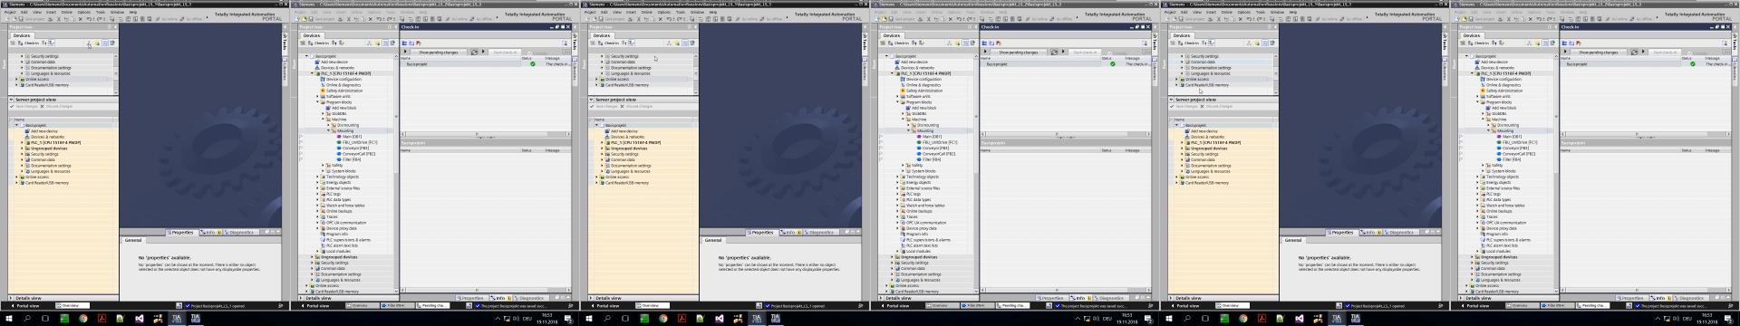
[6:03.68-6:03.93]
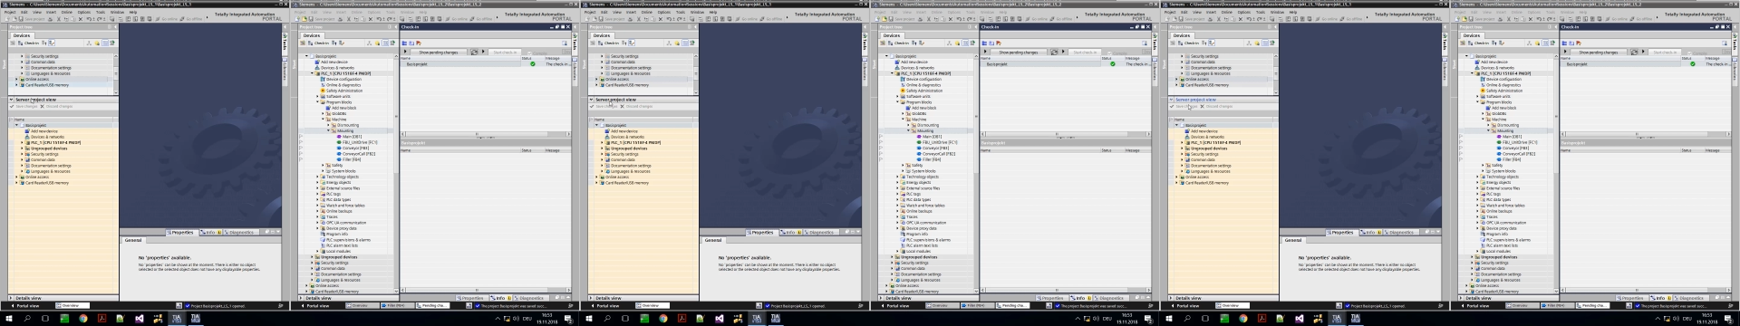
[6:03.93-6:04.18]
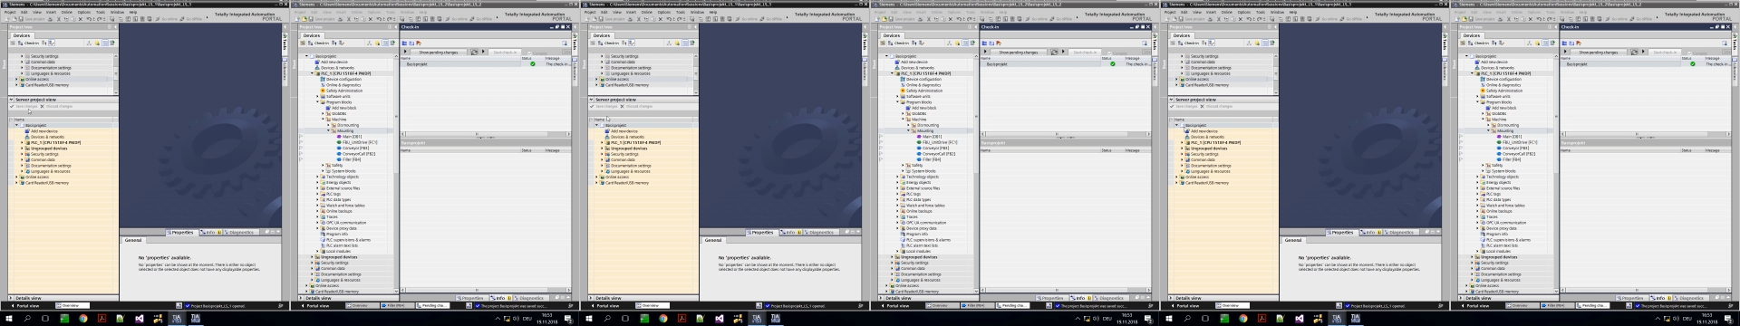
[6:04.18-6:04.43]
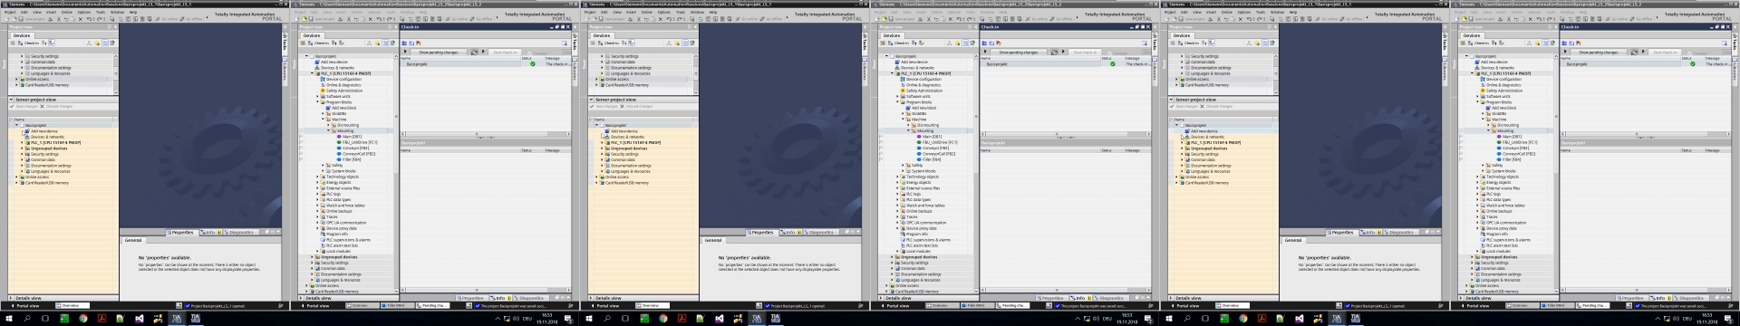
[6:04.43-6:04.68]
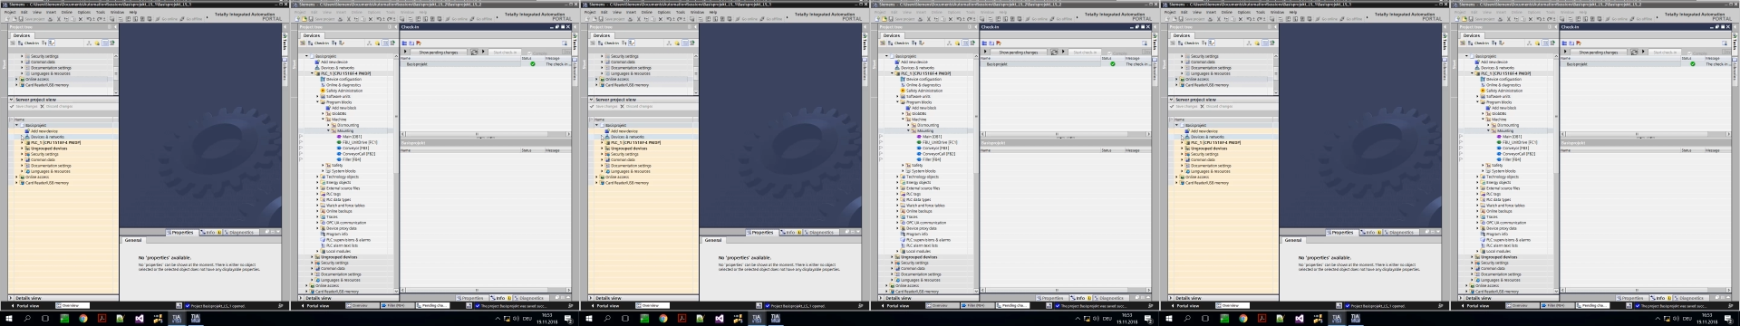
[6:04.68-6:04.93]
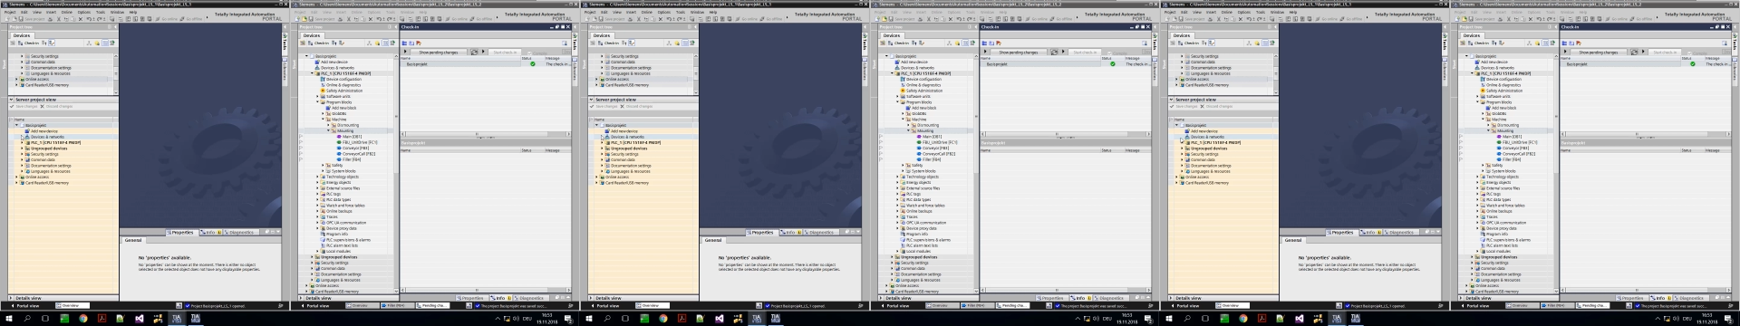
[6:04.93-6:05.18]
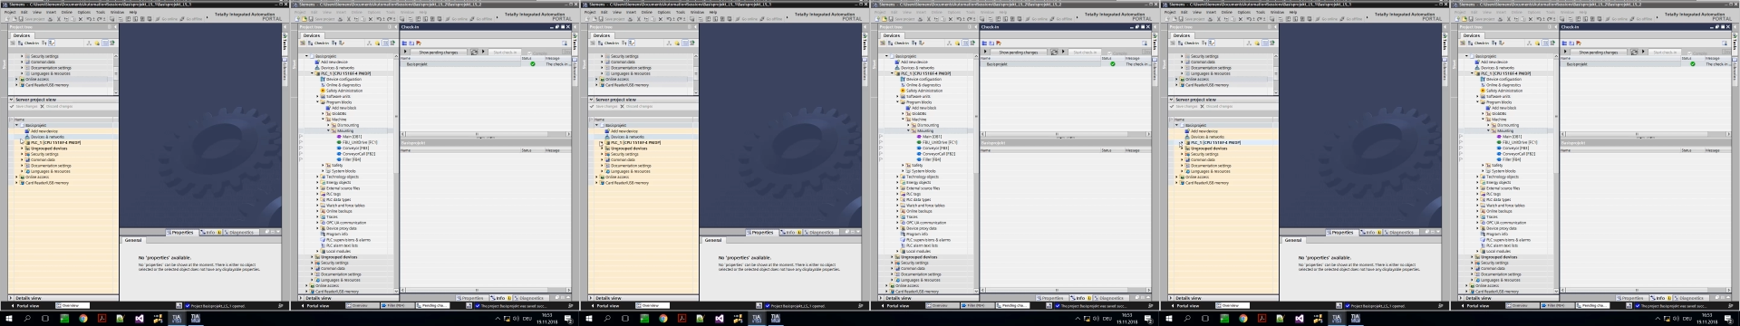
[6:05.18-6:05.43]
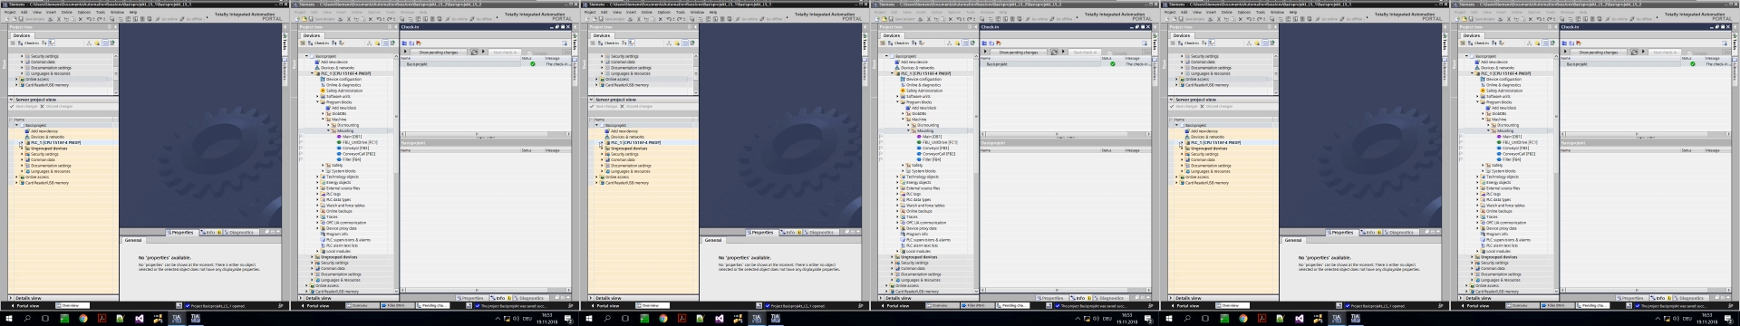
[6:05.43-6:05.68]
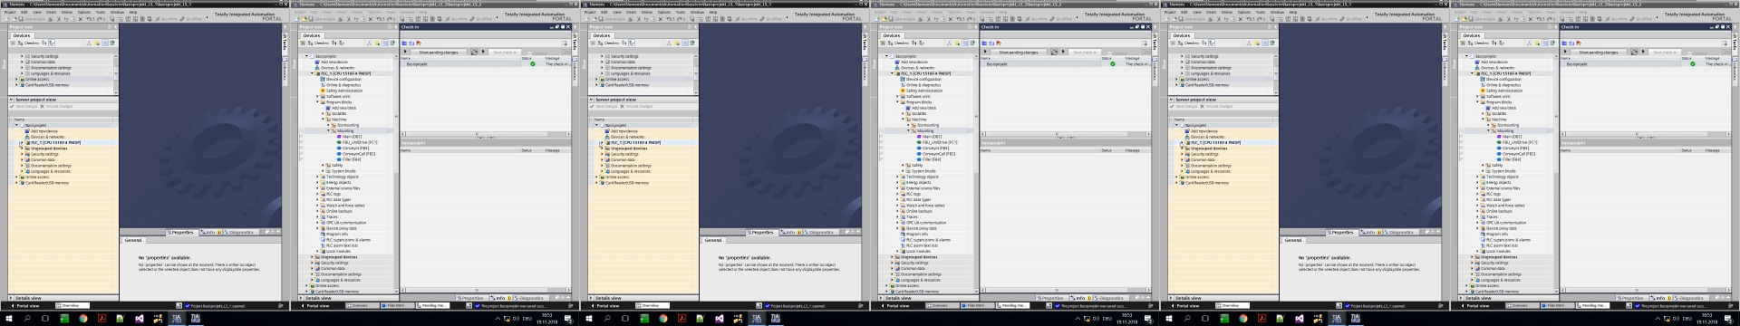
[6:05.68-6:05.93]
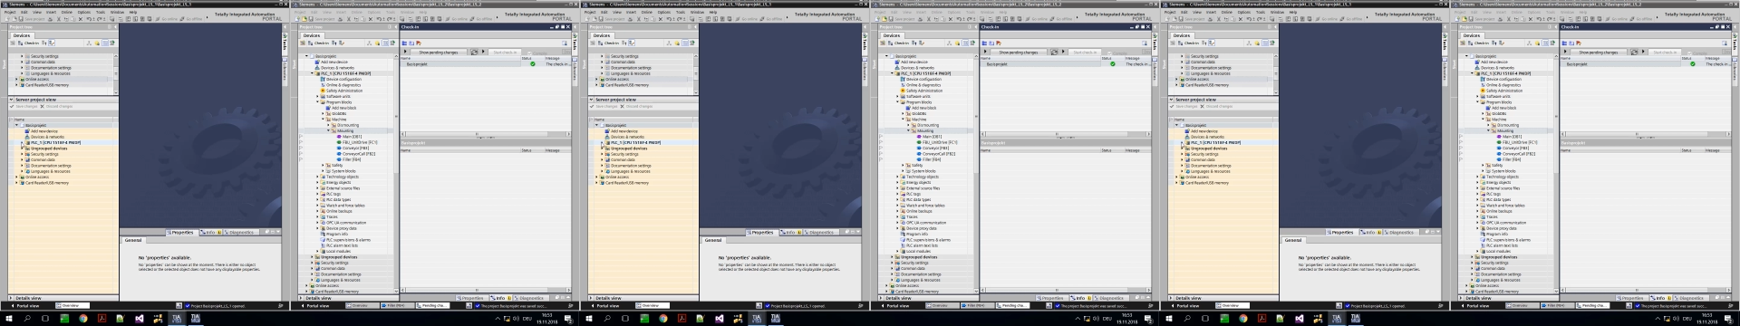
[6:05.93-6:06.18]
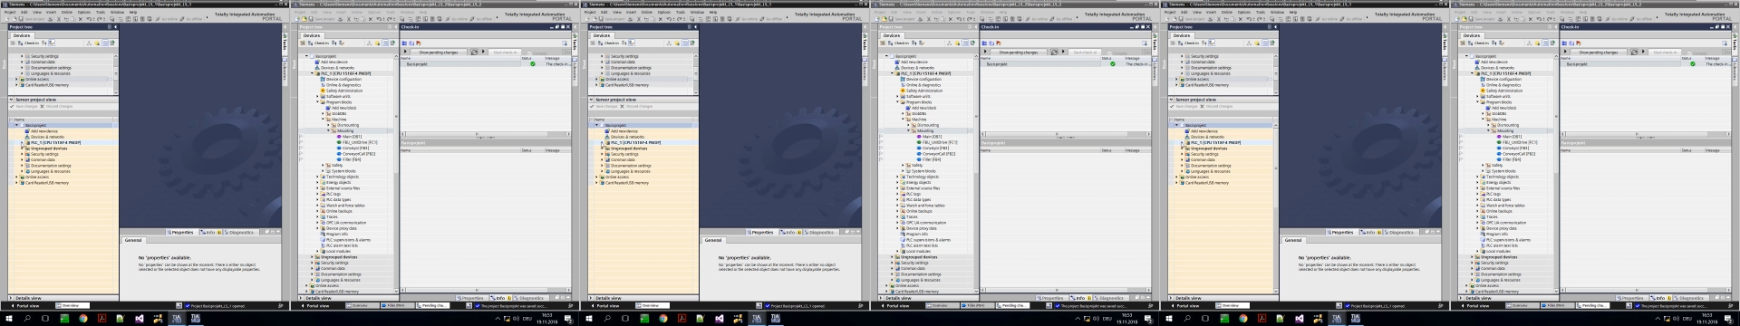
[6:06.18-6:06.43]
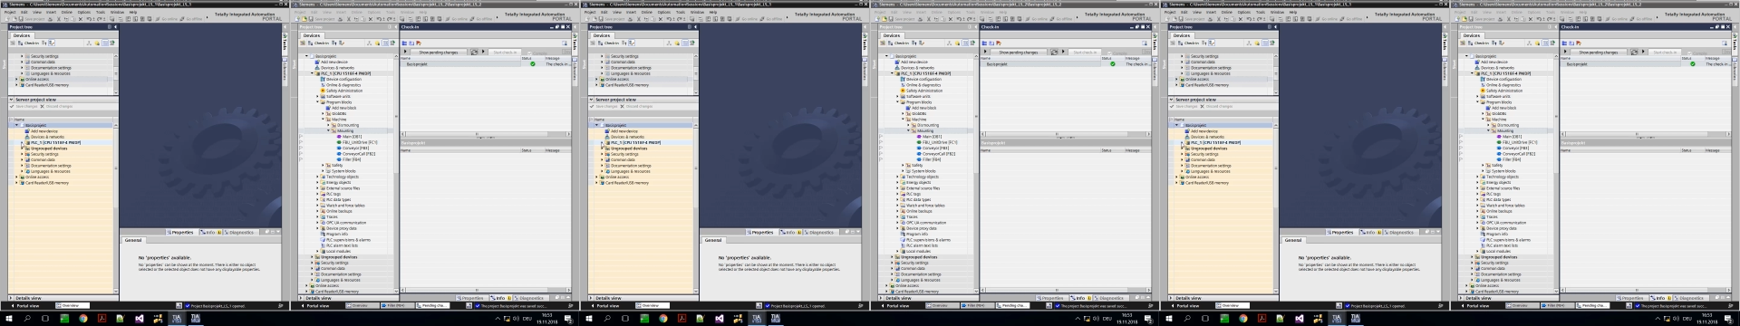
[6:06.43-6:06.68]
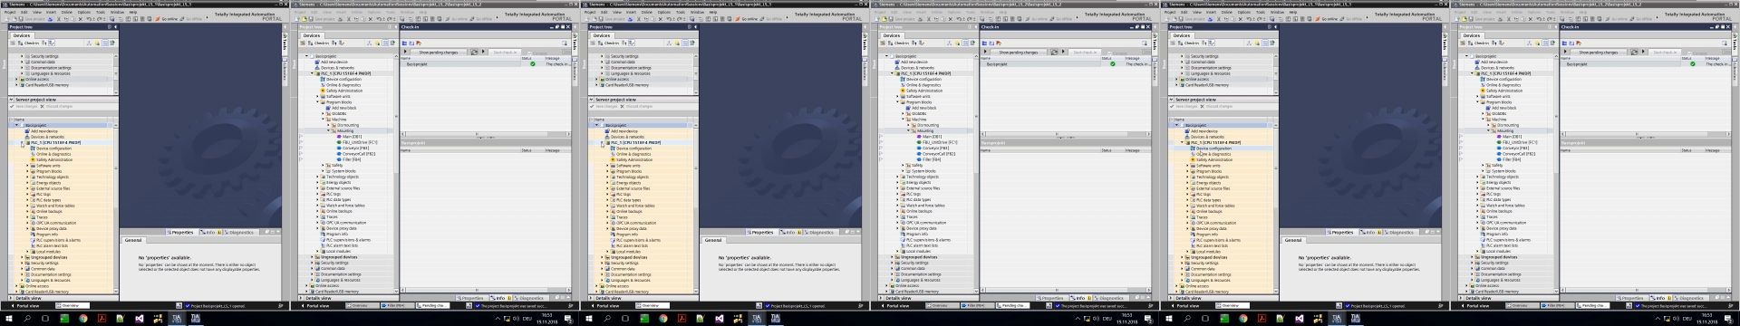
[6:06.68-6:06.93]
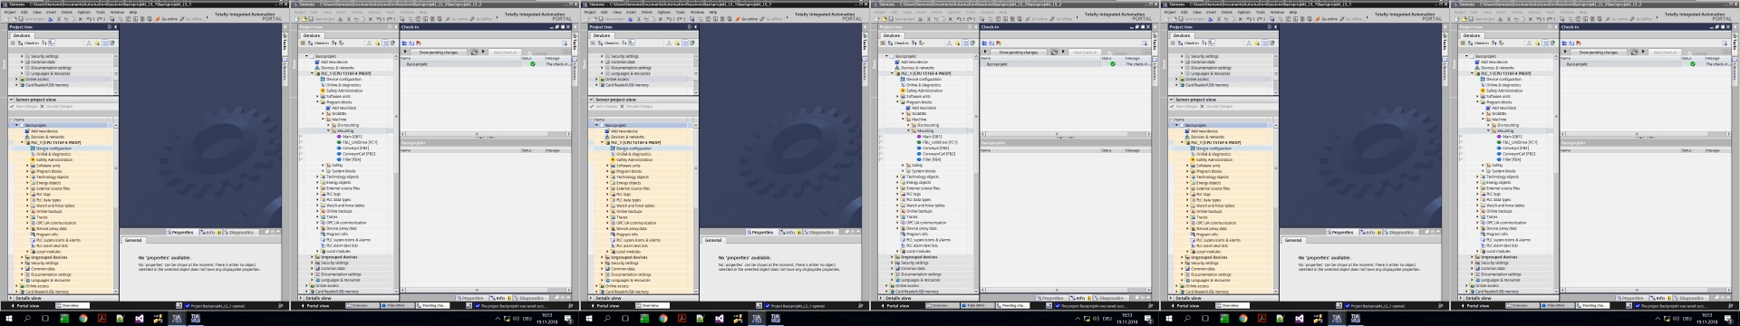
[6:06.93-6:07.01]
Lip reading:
(no speaker visible)